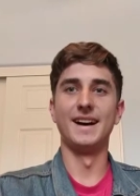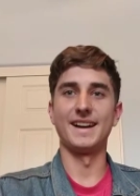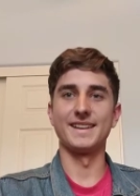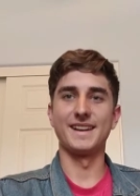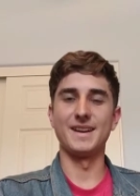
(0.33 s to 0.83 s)

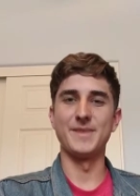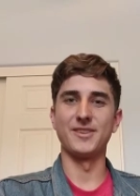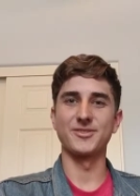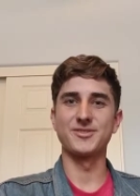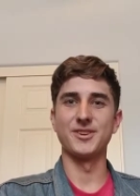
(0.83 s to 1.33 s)
Hi, I'm
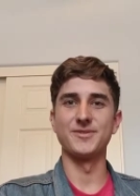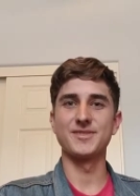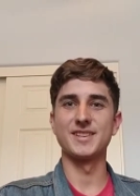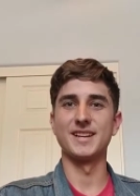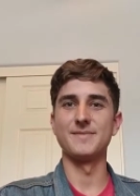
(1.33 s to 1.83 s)
Alex
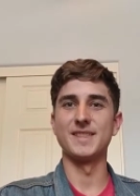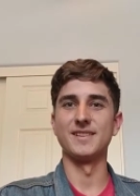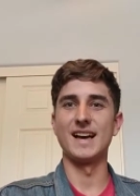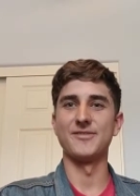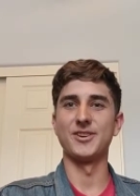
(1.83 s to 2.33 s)
Jones, and I'm in
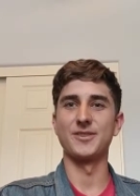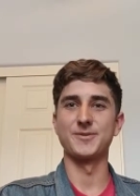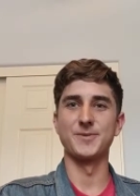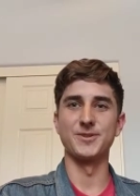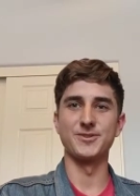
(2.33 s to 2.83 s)
the Lavin
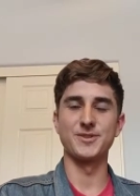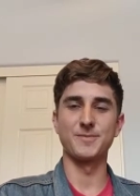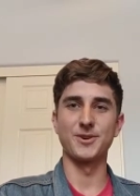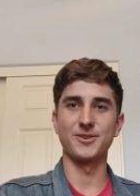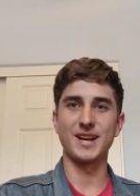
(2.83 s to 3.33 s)

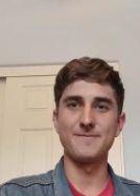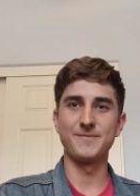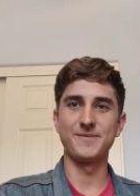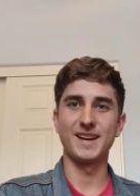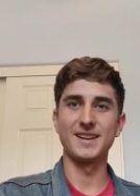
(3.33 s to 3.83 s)
Entrepreneurship
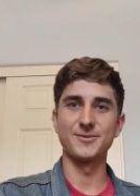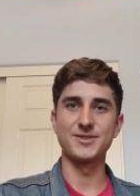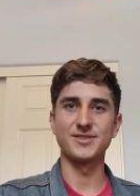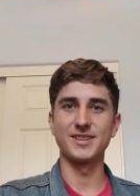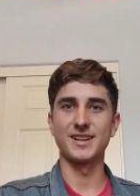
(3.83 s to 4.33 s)
Program. I
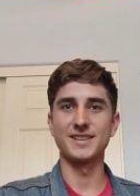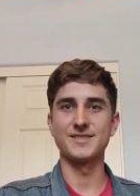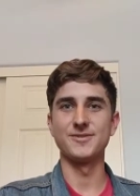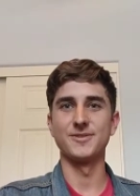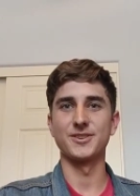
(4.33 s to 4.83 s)
originally got
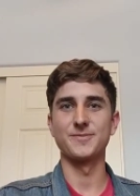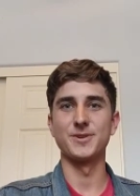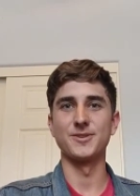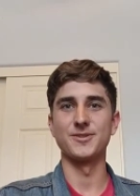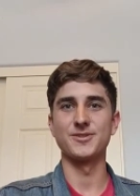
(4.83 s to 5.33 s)
into
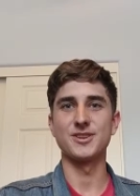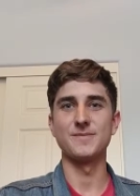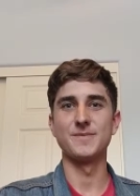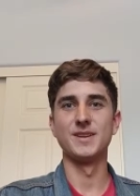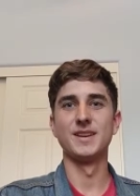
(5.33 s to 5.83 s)
entrepreneurship
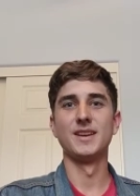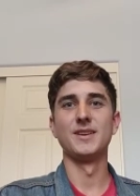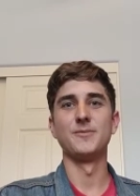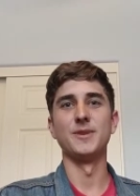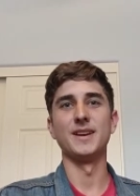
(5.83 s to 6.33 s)

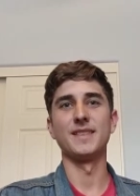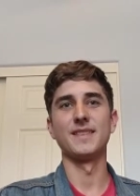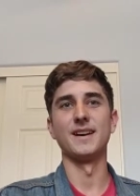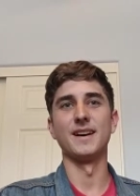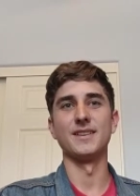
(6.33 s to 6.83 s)
with
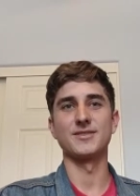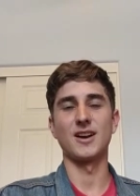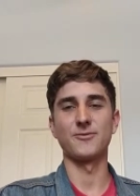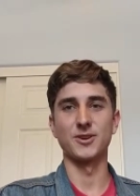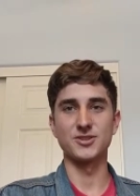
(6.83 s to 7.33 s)
uh,
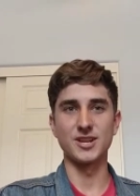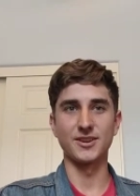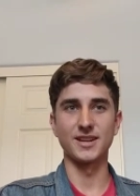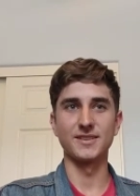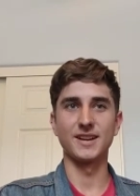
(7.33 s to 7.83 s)
software
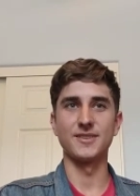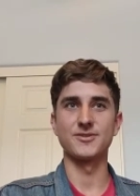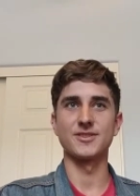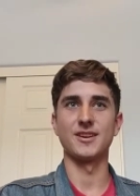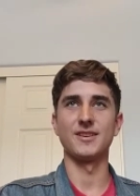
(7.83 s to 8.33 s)
engineering. I was
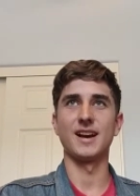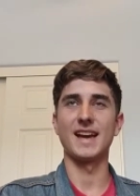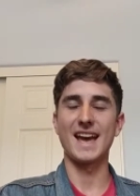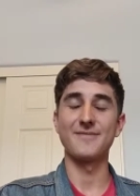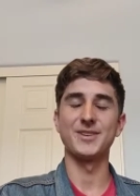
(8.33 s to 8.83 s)
a so-
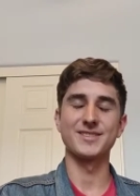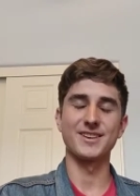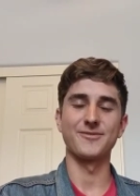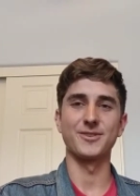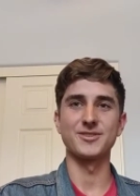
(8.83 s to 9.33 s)
I have been a
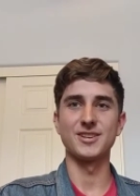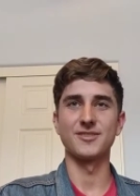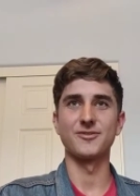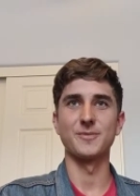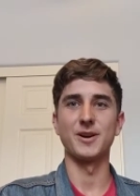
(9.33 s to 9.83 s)
software
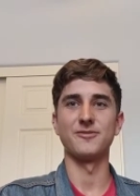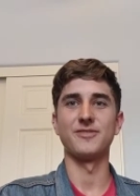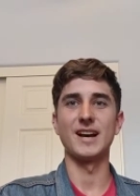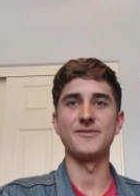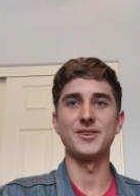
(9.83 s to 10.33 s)
engineer for about
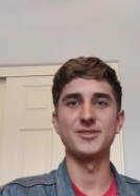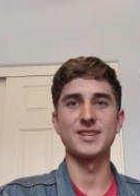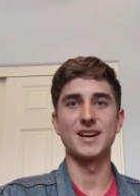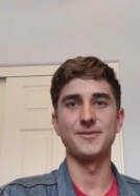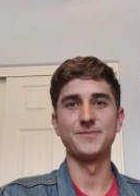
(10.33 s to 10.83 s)
five years
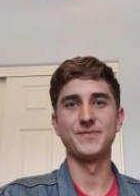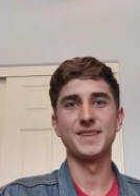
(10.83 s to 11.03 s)
now,